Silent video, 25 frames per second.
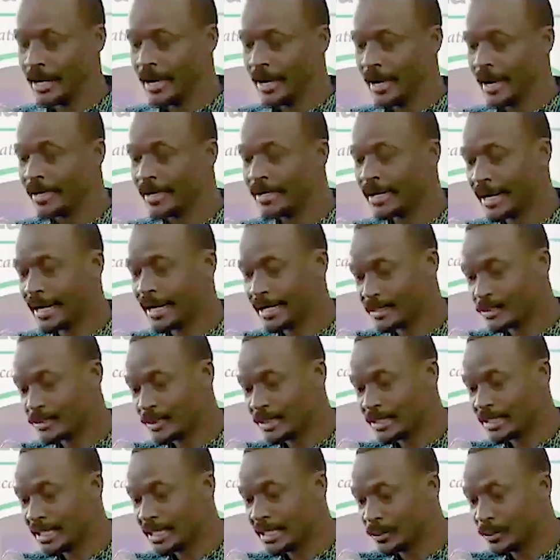And as we
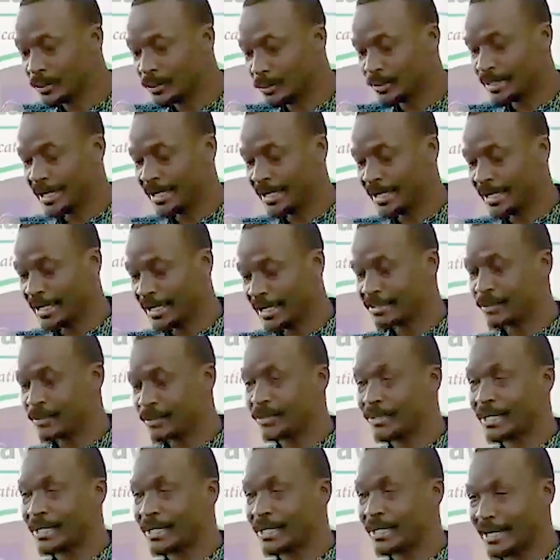deal with that
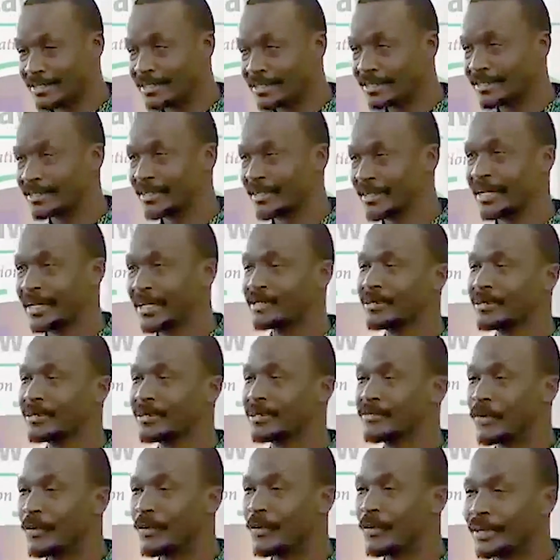montage
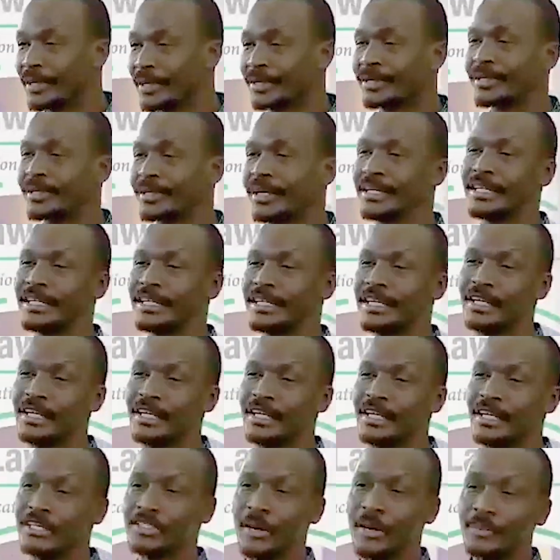that has been forming and
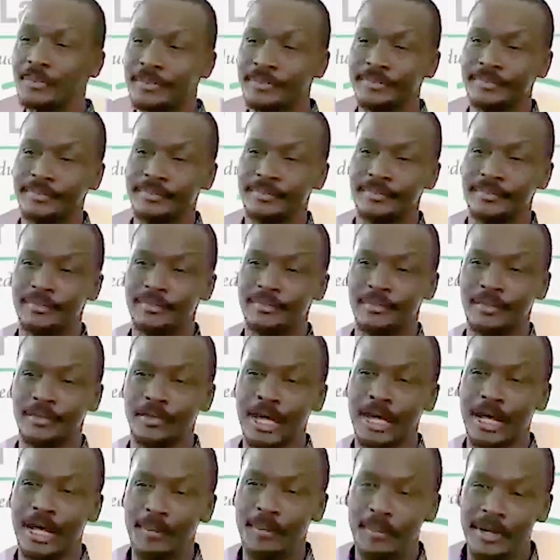taking shape, or
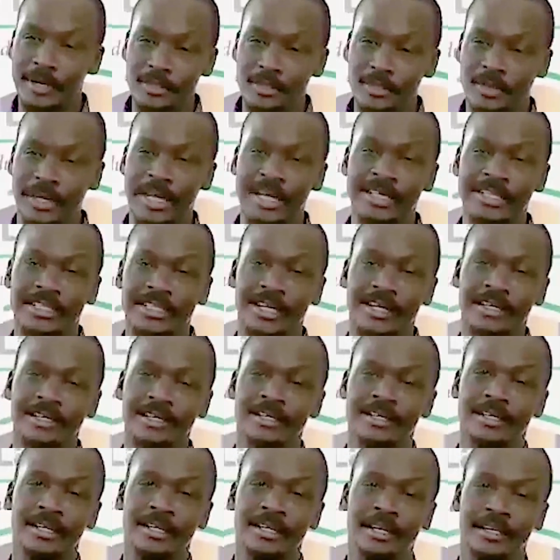that I'll mention later,
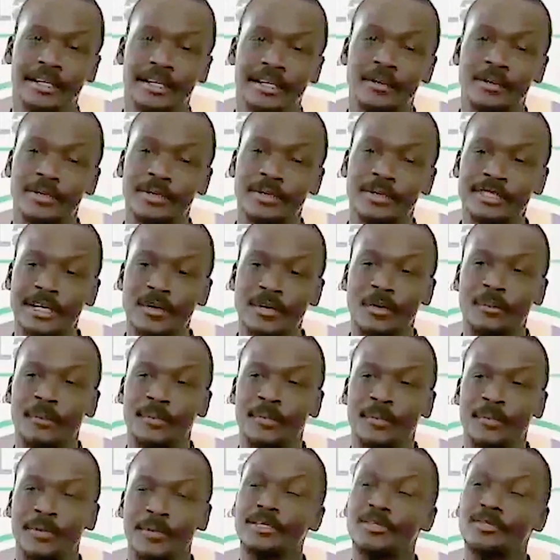that the Western
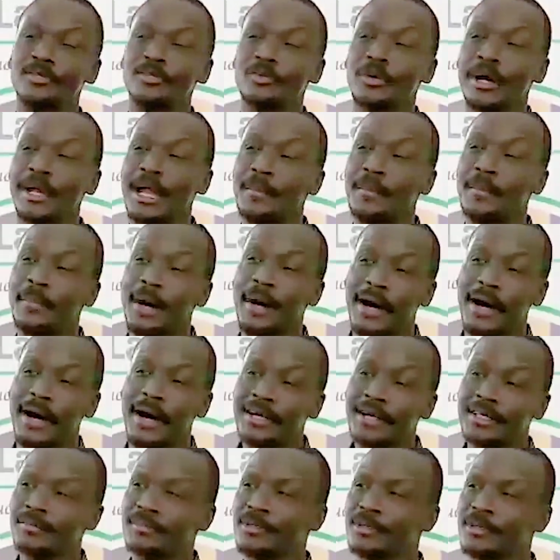component took an upper
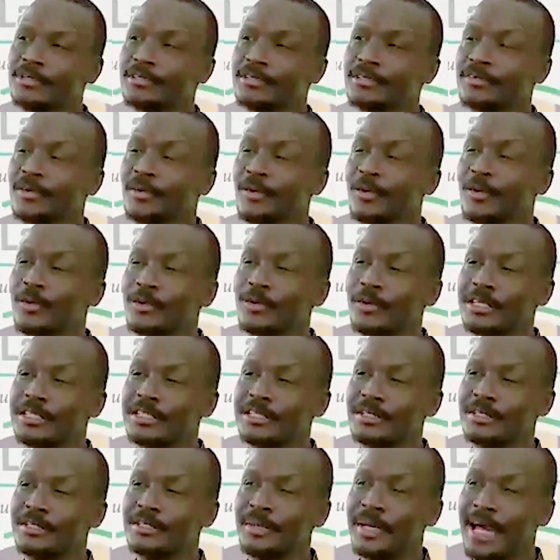hand because of
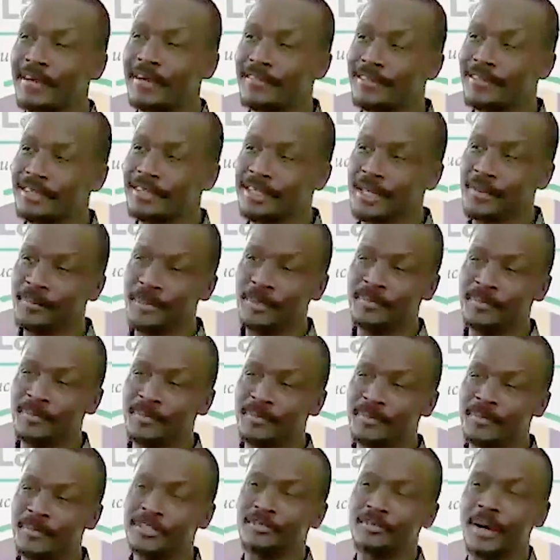colonialism and having the
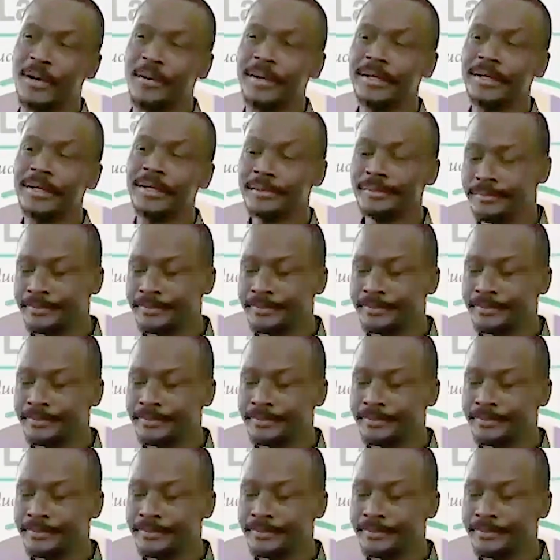implements of power.